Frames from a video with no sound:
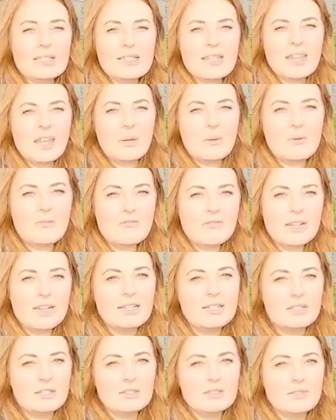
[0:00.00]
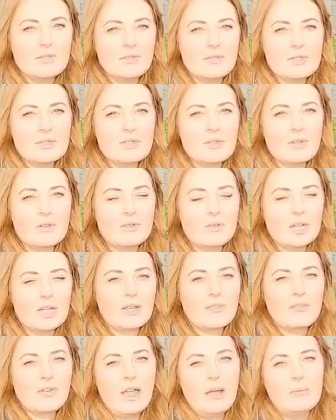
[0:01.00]
So they were really good for sort of
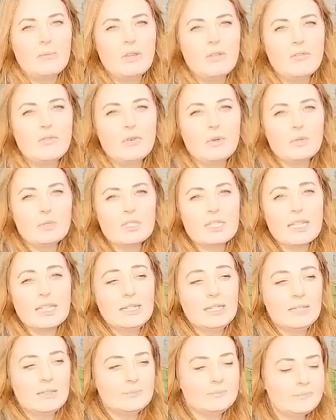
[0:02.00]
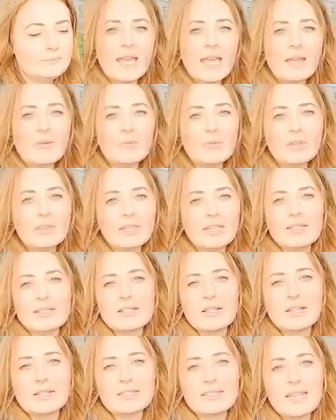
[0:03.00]
like a family of 4 dinner. Again, with
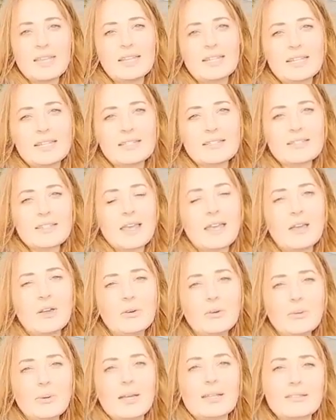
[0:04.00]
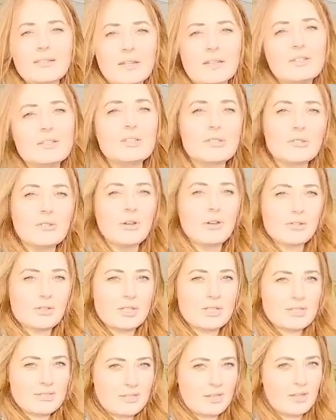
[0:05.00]
things like dahlias, they're always going to grow
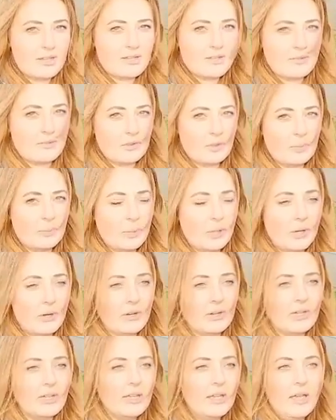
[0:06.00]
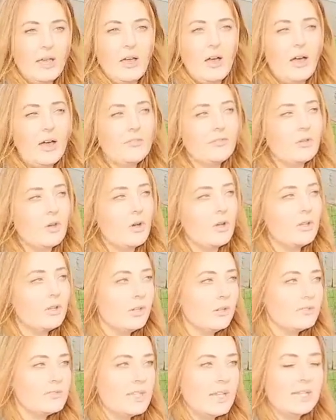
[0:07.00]
to the size of your pot. I've got a
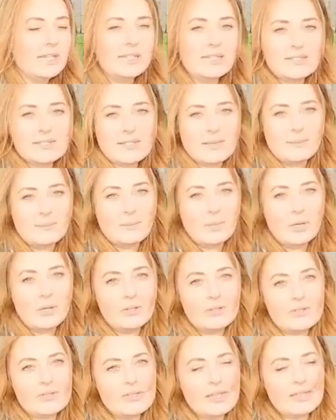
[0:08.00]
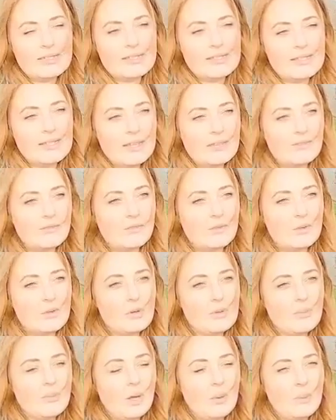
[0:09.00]
lot of dahlias in pots. As I said,
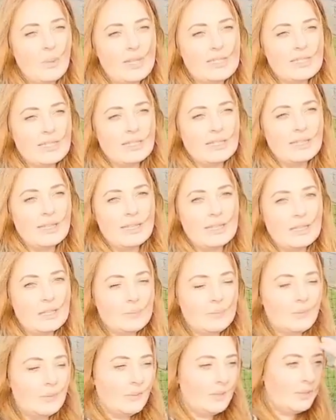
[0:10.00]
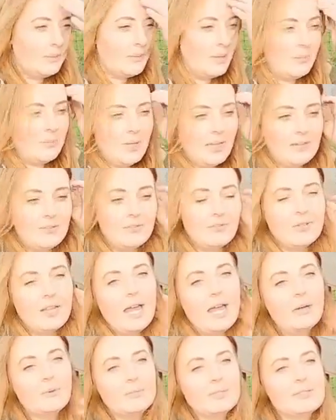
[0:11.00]
for my wedding they're going to be one of my main
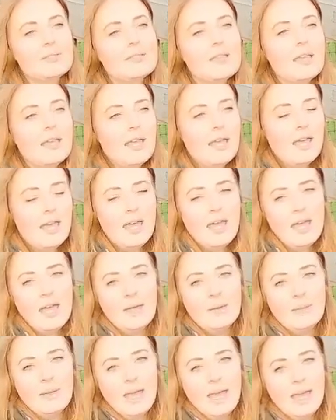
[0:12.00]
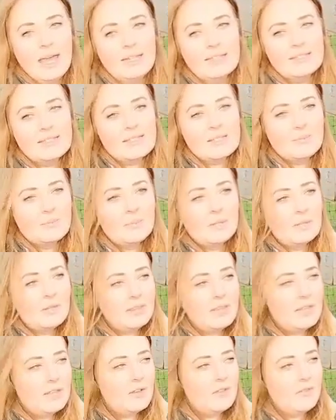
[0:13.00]
flowers, and
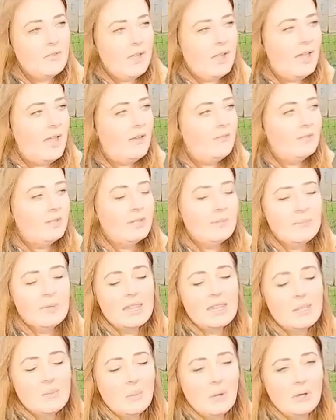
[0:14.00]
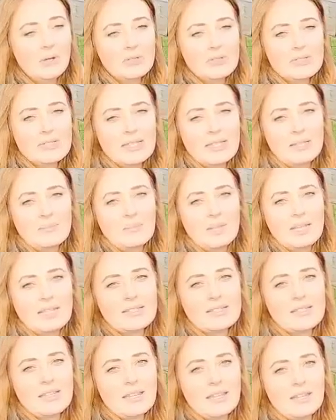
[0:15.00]
the thing of having them in the pots
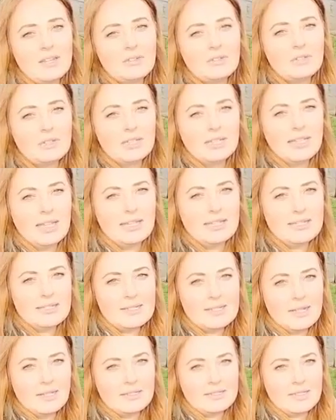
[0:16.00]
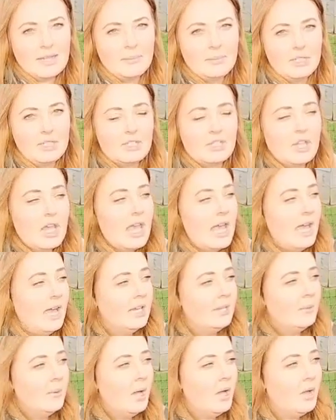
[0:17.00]
means that they're not going to get any slug damage,
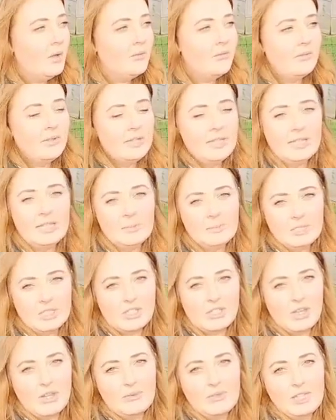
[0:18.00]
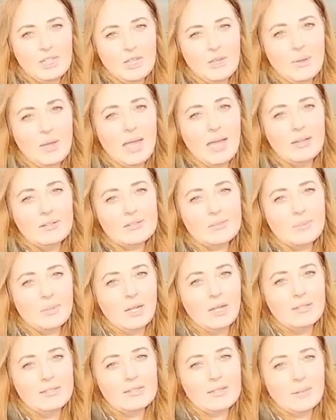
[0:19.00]
and I'm hopefully going to be showing you how to
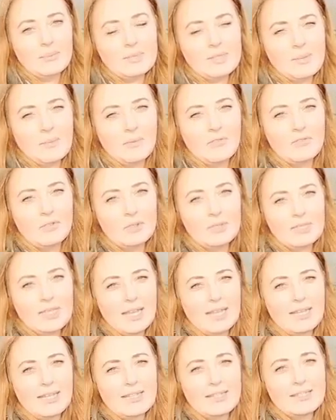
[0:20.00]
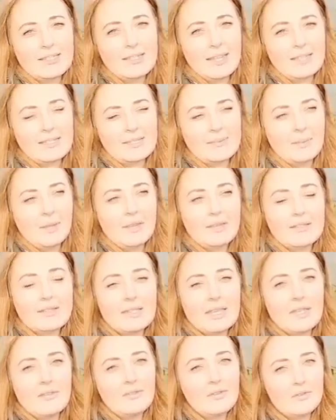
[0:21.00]
plant up some of your dahlias next
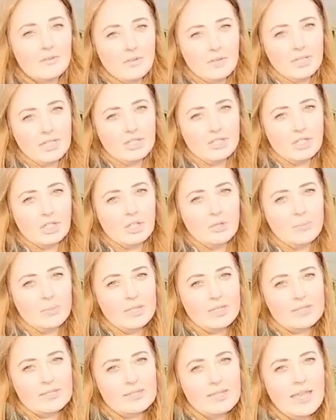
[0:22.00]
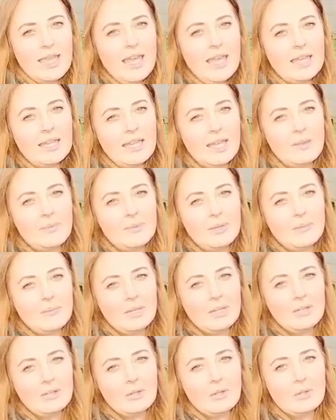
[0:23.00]
month. So if you've got any tubers, keep
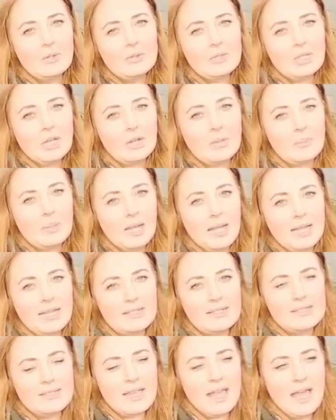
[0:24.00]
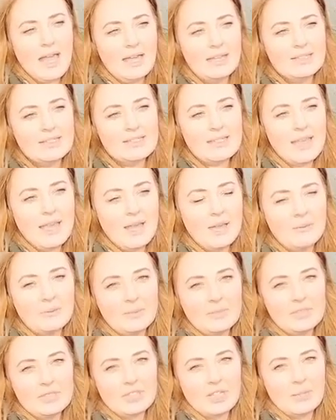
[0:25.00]
them in a cool dark place, and
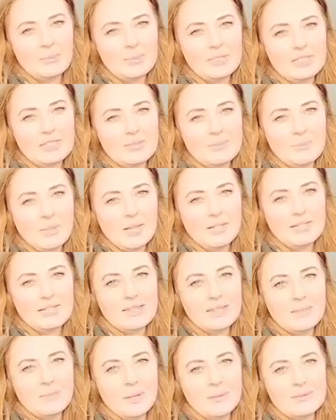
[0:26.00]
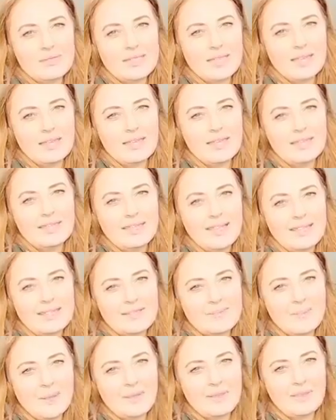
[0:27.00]
we shall be planting them up together
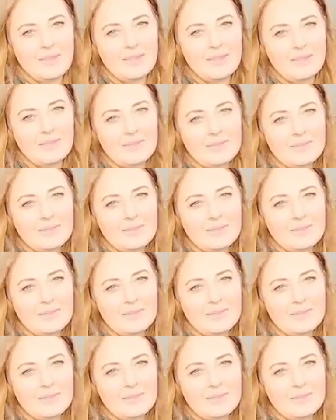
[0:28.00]
next month.